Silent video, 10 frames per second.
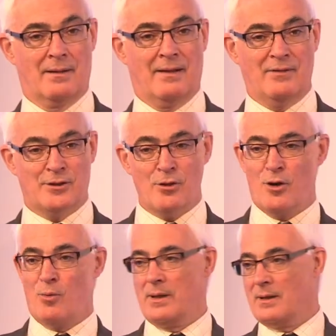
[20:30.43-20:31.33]
If you don't
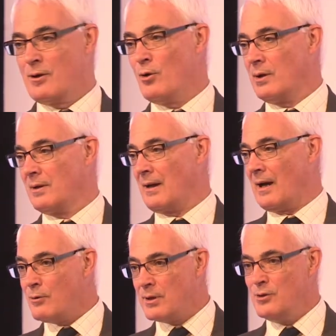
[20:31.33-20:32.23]
know where you're going,
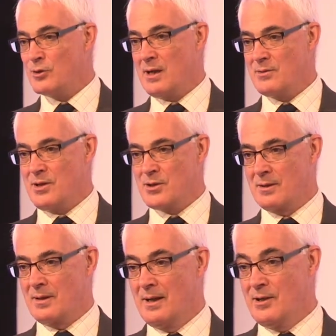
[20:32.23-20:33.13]
how can you
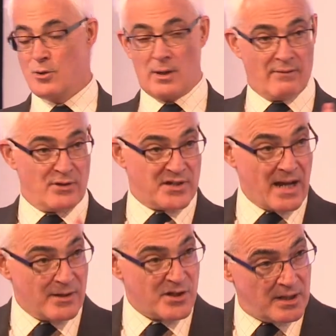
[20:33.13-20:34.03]
transition? You can have a
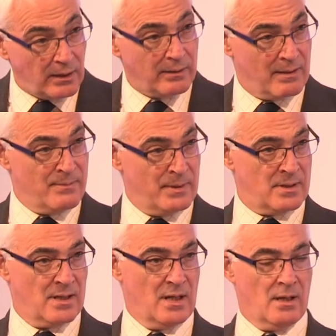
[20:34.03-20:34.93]
standstill
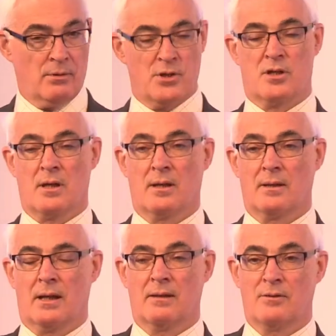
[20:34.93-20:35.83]
agreement, which
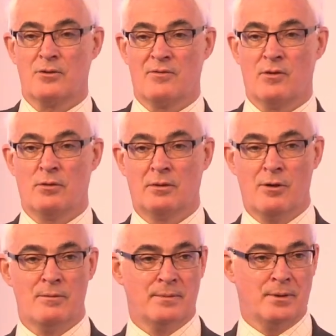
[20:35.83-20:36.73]
those of you in the
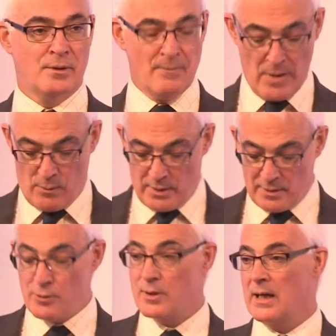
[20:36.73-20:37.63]
room who were in
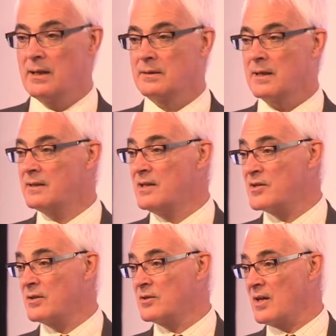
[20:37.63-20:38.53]
the UK in the
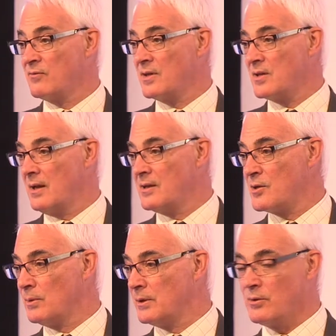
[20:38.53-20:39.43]
1970s and
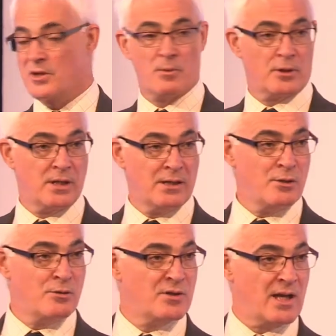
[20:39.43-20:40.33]
80s will know this is what trade
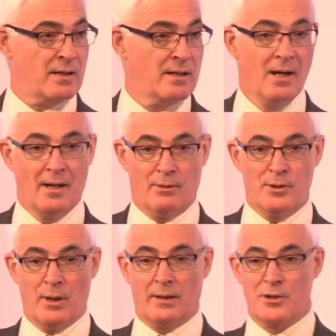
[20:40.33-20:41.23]
unions had
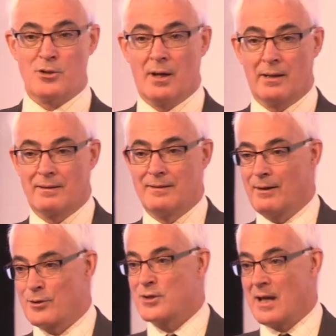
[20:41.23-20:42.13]
when you had a strike. You
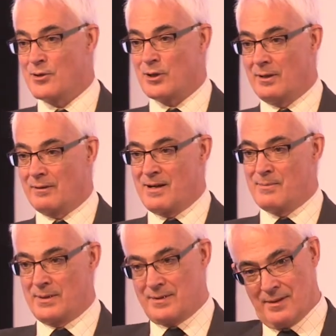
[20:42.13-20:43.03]
had a standstill
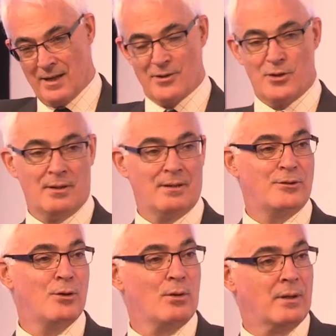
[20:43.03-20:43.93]
agreement so you
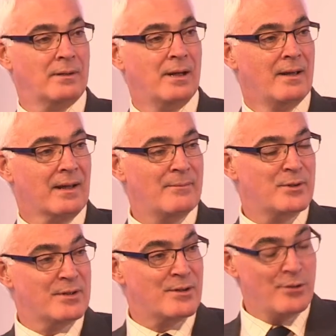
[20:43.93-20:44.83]
could talk and come
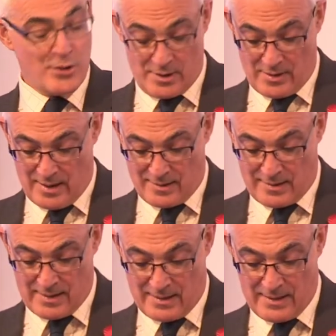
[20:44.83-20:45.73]
to a solution at the end
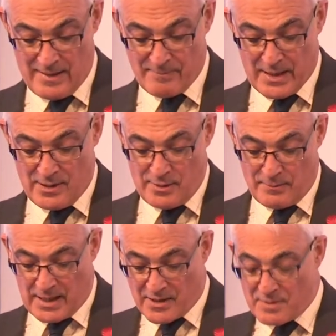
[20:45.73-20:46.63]
of the day.
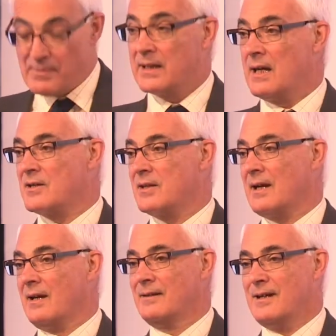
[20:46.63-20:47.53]
But that simply kicks the
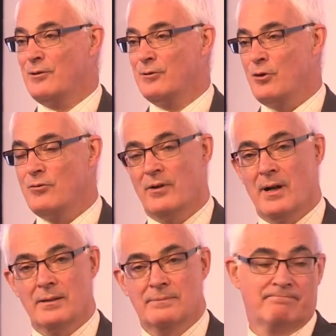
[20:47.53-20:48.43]
can down the road for
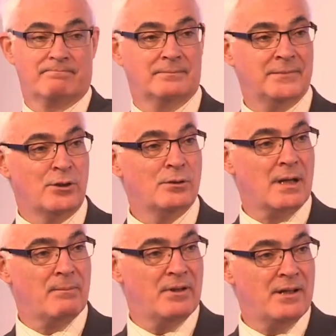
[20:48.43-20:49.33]
another
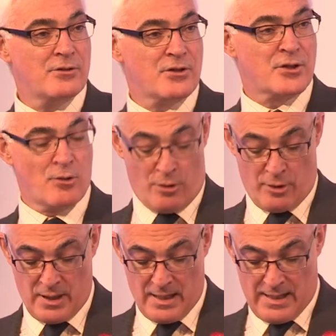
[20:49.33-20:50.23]
couple of years or so on.